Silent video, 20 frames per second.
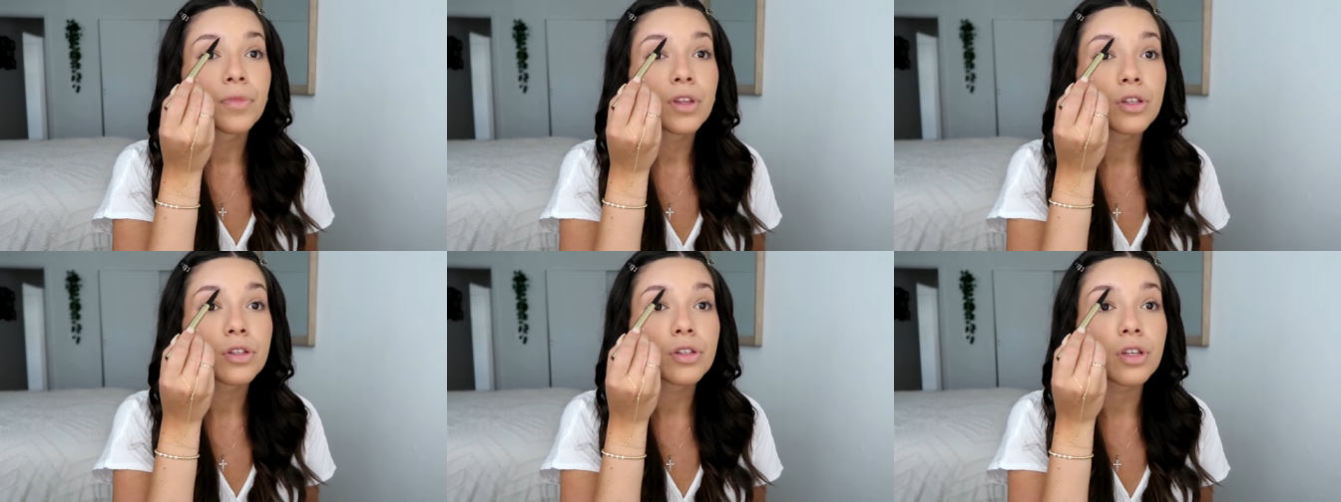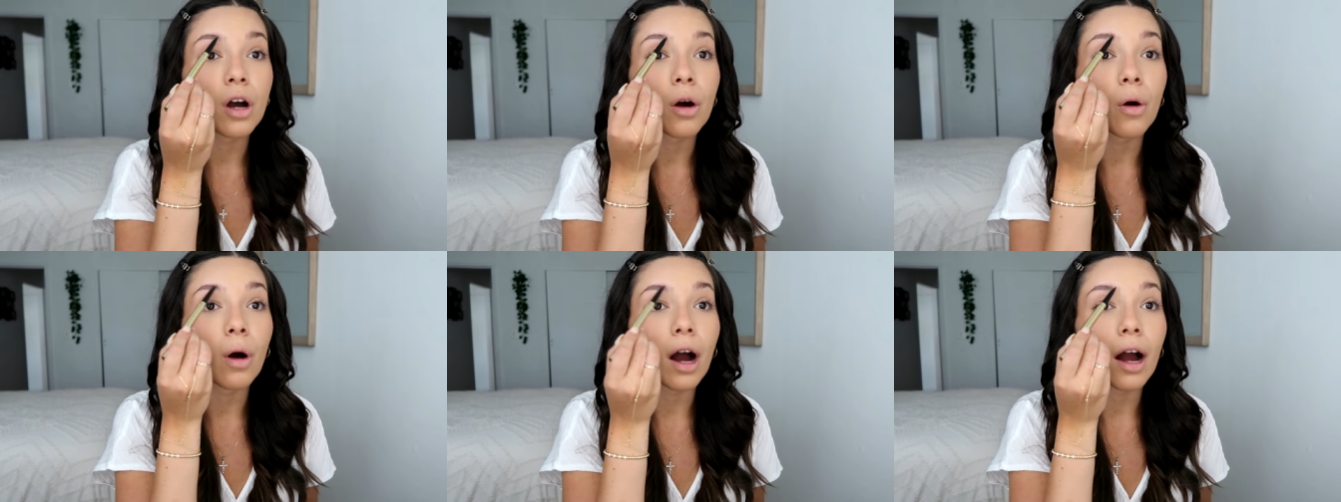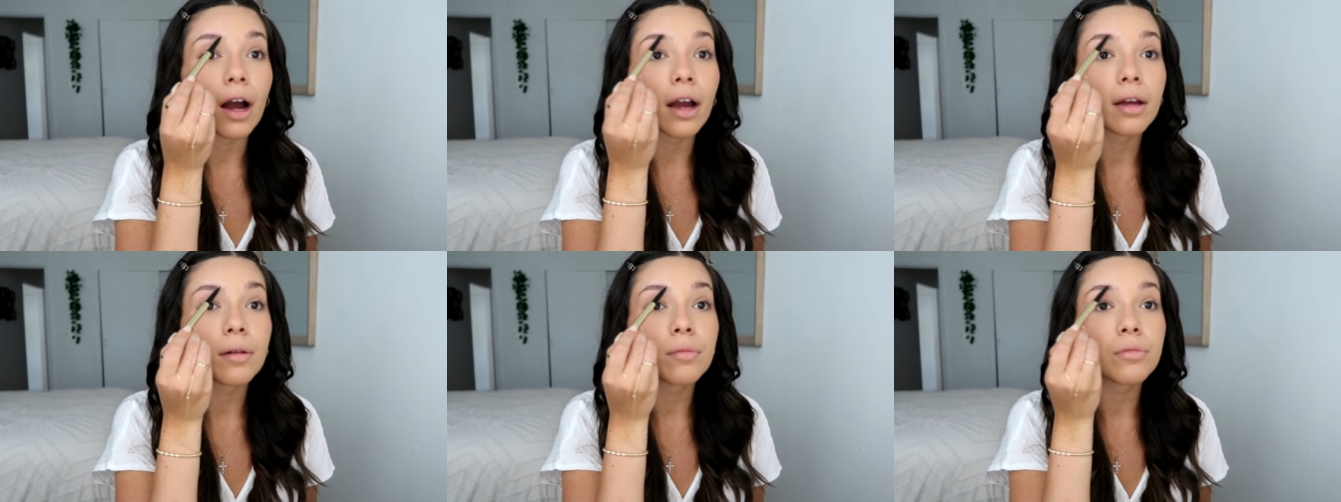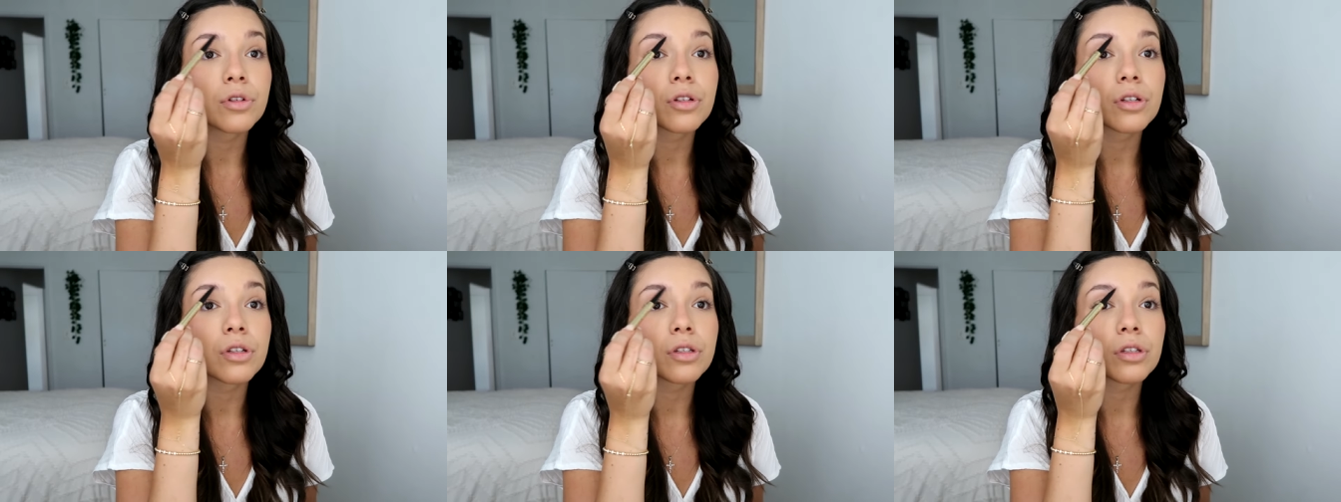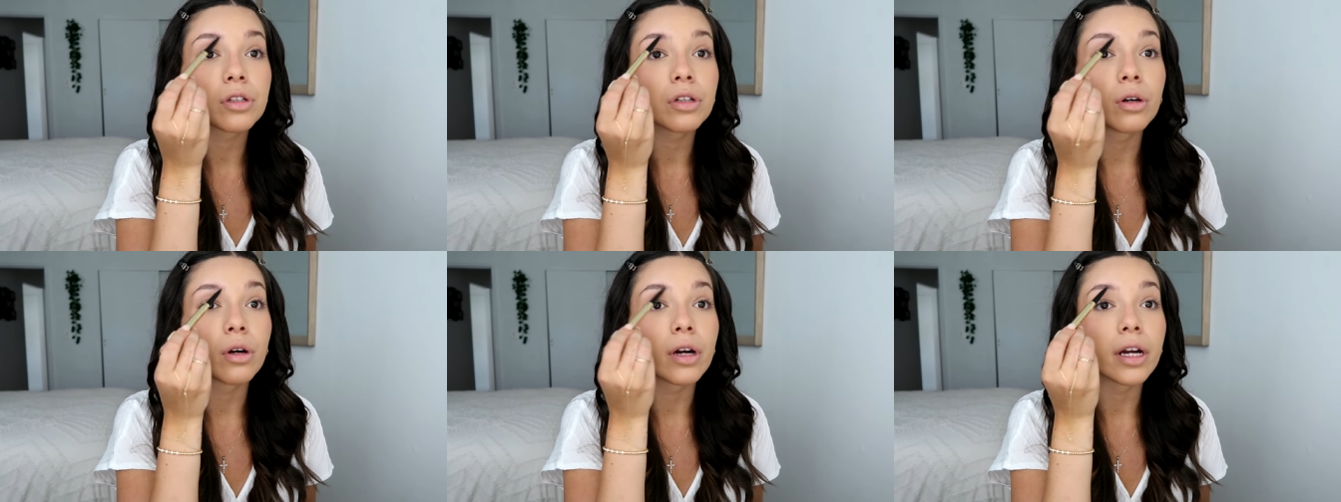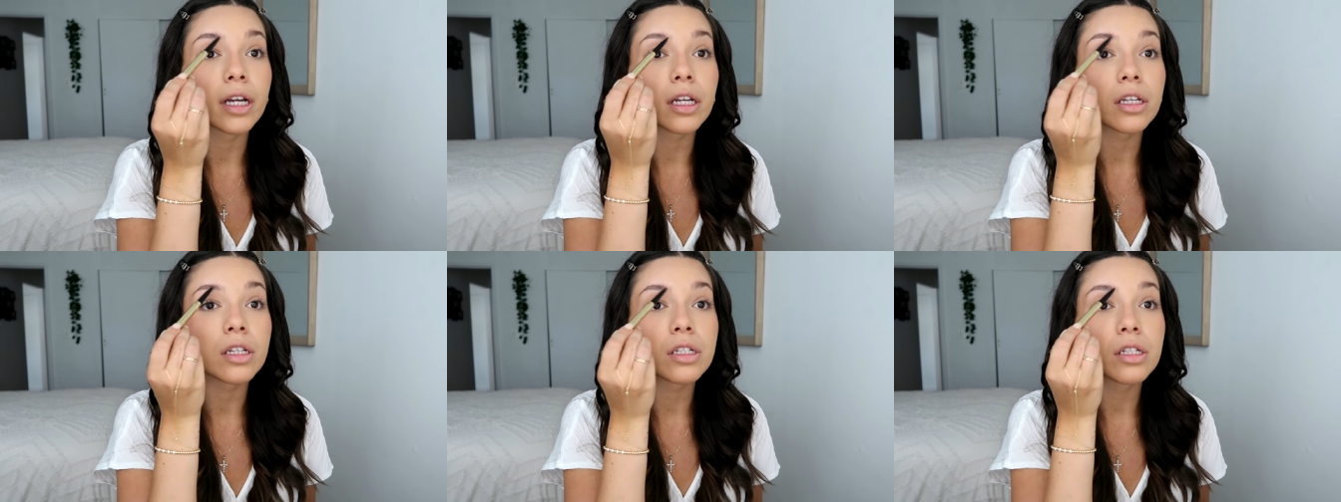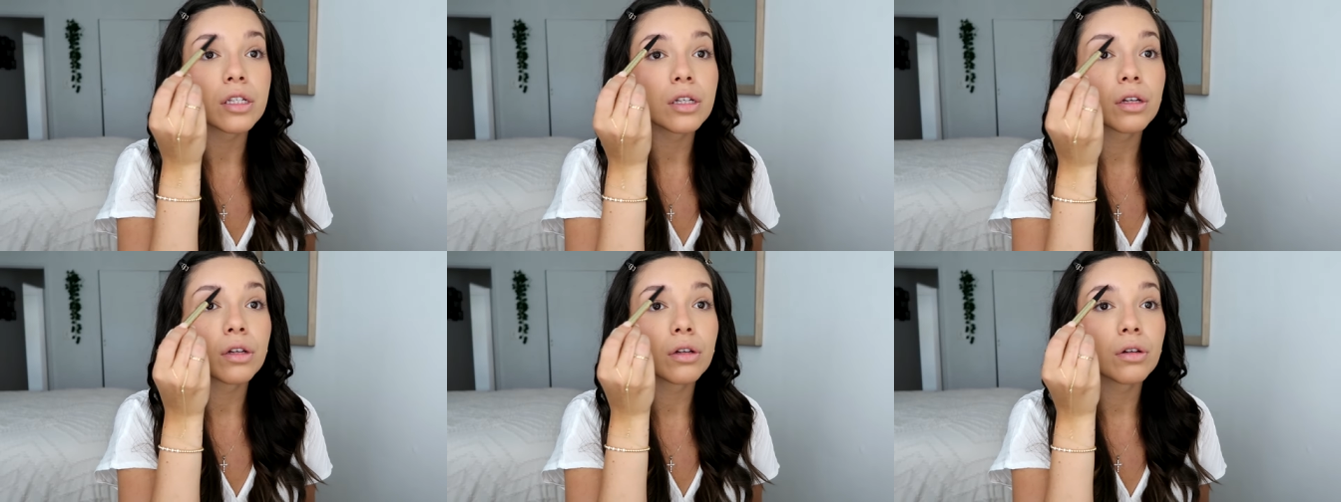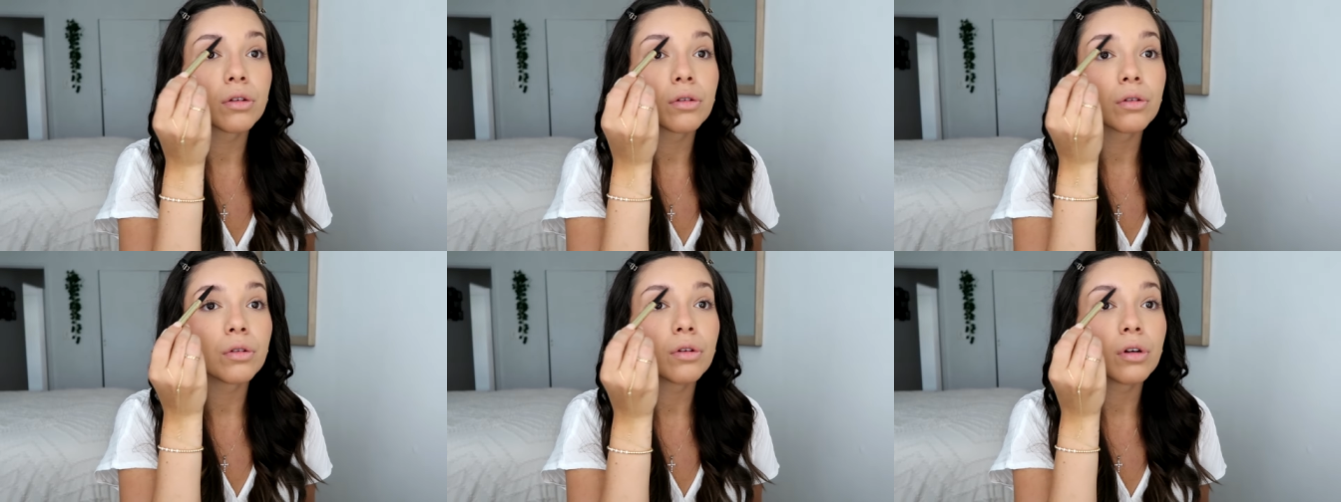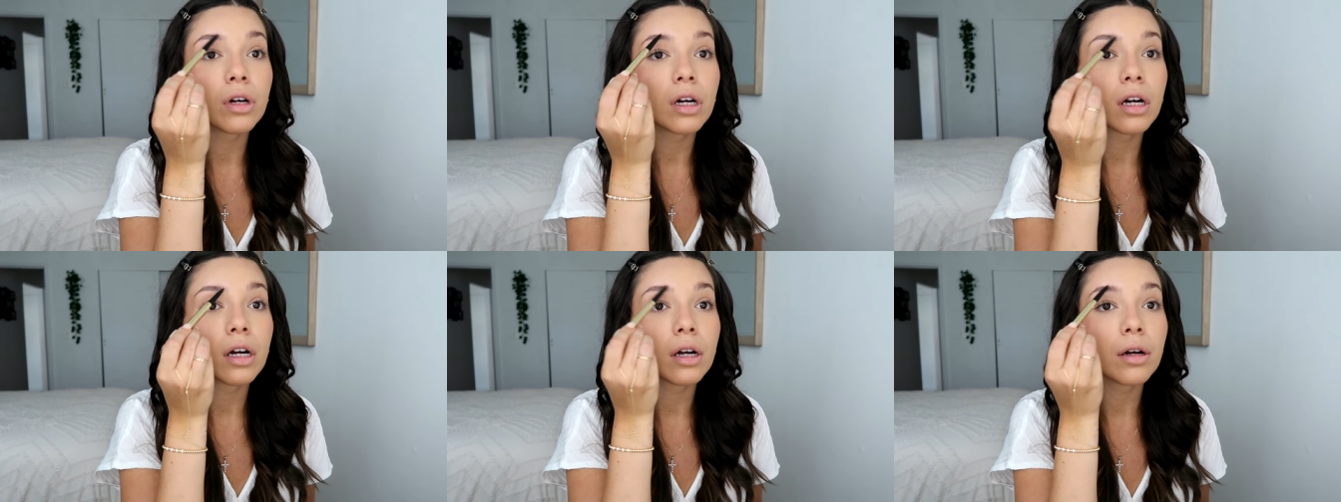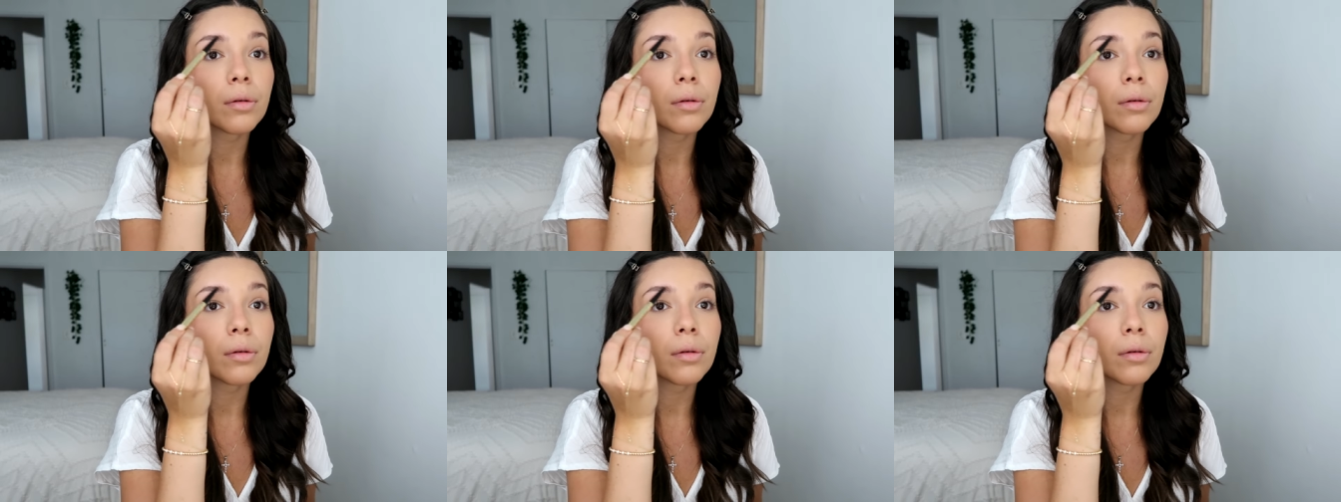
So I am just going to